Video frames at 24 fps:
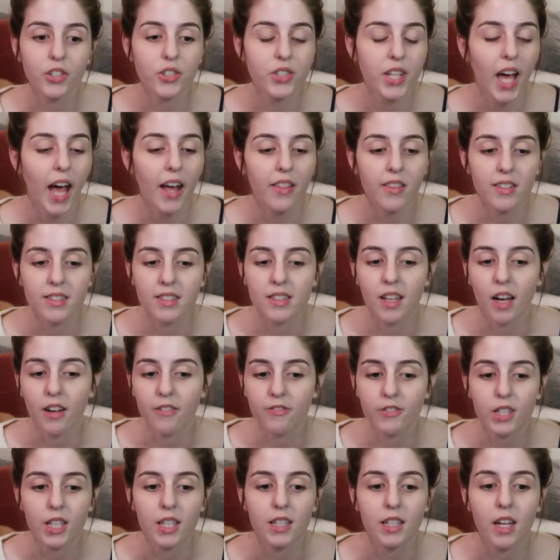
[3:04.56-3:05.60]
I just had this gut
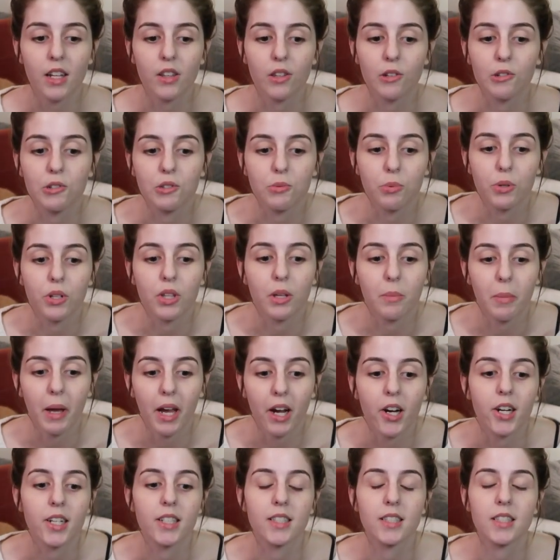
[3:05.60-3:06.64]
feeling that those were the
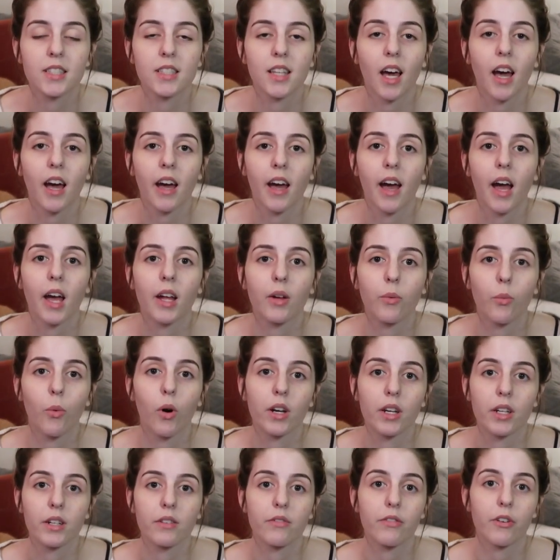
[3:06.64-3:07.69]
parents that I
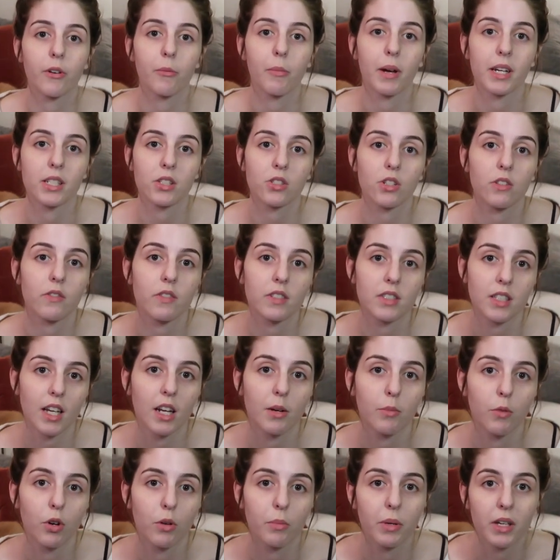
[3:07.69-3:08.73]
wanted for my service
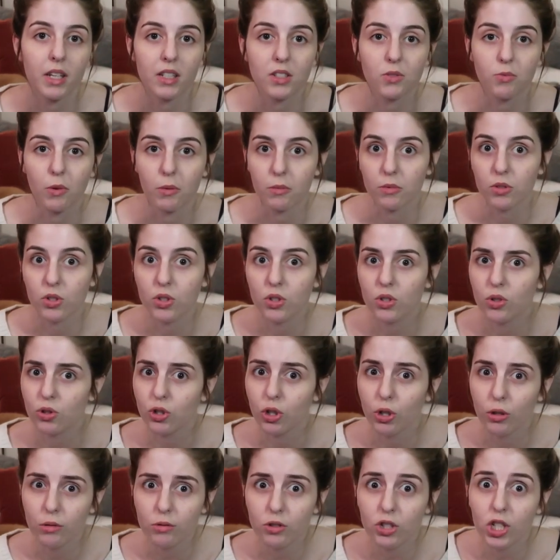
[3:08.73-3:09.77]
animal because one was
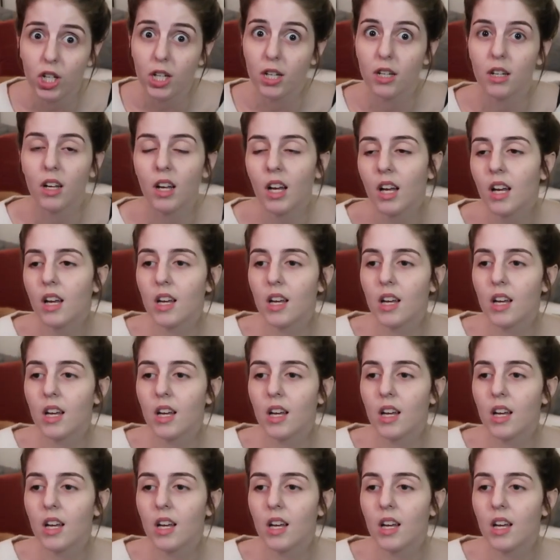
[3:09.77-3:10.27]
too chill